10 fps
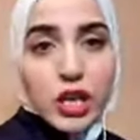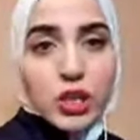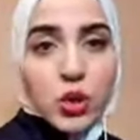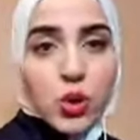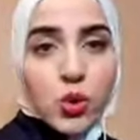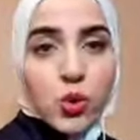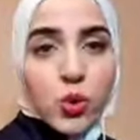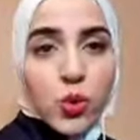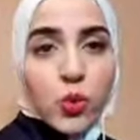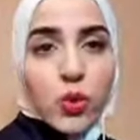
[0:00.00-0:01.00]

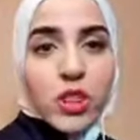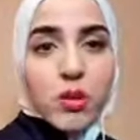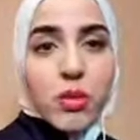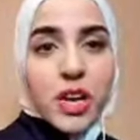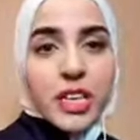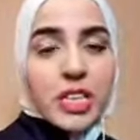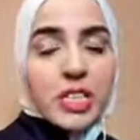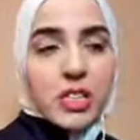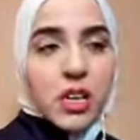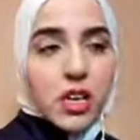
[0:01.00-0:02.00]
so when the
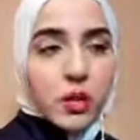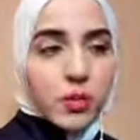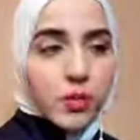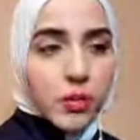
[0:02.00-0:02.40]
body's uh,